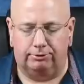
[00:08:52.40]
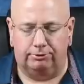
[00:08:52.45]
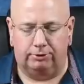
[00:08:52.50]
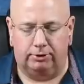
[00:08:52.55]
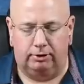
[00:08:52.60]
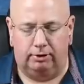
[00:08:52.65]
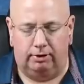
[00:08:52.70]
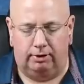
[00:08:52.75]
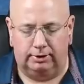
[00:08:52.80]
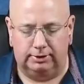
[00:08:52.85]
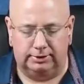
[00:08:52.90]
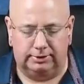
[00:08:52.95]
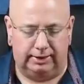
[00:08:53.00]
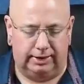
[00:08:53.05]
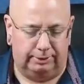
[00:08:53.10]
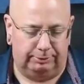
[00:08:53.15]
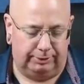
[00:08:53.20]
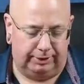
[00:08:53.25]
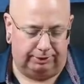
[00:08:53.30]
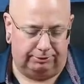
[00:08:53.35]
for a long
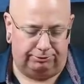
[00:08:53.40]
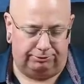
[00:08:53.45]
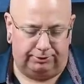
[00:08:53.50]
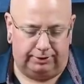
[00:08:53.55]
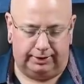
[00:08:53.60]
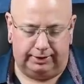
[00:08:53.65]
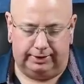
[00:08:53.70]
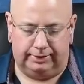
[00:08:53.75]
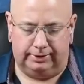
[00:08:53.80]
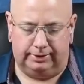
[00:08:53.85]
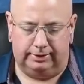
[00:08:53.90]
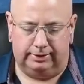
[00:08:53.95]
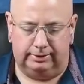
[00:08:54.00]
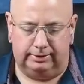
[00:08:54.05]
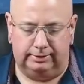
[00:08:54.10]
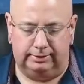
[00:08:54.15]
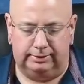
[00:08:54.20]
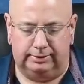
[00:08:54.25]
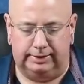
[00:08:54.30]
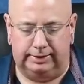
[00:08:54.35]
time without finding the
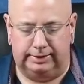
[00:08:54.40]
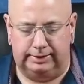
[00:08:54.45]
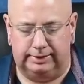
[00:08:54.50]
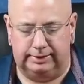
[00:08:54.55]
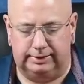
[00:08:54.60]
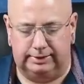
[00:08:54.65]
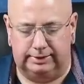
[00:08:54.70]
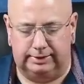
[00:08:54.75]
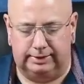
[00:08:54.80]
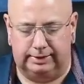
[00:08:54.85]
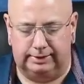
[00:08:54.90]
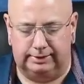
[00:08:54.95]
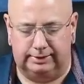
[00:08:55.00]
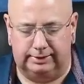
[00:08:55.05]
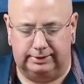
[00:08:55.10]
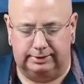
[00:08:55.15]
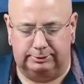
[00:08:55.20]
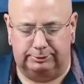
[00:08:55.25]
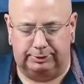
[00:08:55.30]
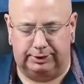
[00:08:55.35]
least
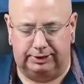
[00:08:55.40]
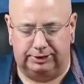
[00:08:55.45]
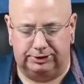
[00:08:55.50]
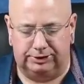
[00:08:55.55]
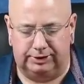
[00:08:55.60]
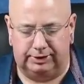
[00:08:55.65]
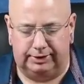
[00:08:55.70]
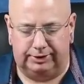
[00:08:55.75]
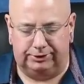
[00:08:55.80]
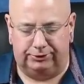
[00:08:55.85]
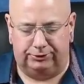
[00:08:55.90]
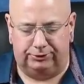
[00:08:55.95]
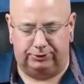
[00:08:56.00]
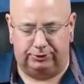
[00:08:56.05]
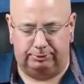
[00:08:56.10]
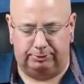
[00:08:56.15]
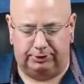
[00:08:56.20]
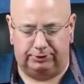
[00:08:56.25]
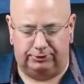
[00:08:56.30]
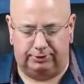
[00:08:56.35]
anticipation, I
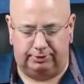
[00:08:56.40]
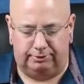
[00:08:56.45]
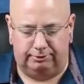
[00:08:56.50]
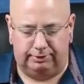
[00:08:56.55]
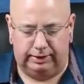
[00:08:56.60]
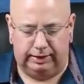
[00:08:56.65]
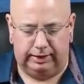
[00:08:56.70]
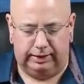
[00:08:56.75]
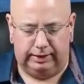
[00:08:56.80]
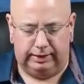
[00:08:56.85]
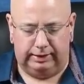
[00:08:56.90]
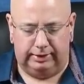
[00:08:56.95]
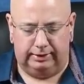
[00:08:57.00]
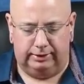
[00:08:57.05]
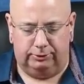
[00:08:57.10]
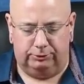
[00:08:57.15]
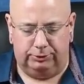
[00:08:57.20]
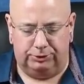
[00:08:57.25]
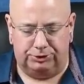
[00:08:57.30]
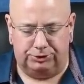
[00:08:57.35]
consider myself
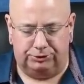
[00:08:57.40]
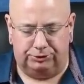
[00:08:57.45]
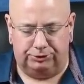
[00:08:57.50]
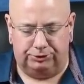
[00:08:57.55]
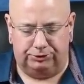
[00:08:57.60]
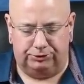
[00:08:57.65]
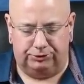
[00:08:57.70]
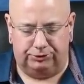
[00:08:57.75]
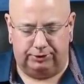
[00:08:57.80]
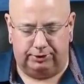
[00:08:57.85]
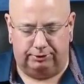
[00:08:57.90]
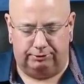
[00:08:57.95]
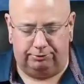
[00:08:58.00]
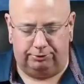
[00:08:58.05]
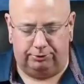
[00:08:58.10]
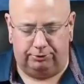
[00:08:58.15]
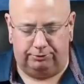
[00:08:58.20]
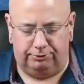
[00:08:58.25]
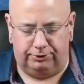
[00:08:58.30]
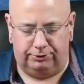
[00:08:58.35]
the original
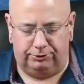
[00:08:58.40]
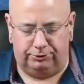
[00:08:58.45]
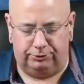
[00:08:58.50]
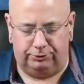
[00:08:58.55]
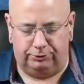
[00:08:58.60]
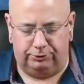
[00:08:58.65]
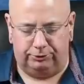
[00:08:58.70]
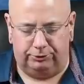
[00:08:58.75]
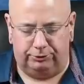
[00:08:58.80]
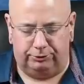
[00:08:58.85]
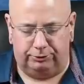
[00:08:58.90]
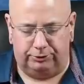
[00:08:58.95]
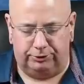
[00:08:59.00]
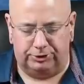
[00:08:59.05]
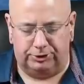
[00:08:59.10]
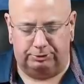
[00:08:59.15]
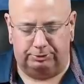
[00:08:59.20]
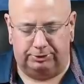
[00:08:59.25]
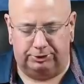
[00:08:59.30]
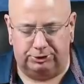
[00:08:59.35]
discoverer of this truth,
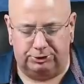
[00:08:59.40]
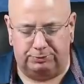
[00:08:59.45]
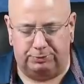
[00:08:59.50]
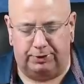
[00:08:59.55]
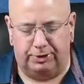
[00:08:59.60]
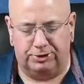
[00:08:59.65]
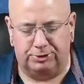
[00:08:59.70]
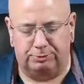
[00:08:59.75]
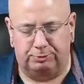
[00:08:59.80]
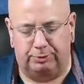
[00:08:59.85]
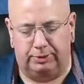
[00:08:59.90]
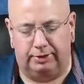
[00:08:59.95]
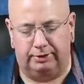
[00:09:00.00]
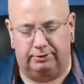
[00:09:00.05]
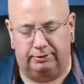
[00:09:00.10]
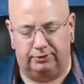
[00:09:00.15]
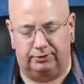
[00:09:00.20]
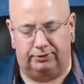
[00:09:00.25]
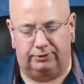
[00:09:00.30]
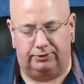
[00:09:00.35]
which can be expressed
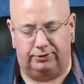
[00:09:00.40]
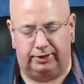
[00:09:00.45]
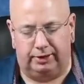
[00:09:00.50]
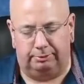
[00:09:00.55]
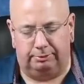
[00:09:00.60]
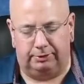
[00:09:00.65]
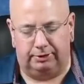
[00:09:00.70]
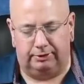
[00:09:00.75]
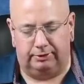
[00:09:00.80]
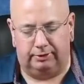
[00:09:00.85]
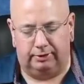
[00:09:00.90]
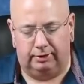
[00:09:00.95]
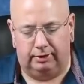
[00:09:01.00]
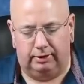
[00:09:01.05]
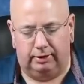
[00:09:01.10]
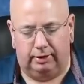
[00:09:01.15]
by this statement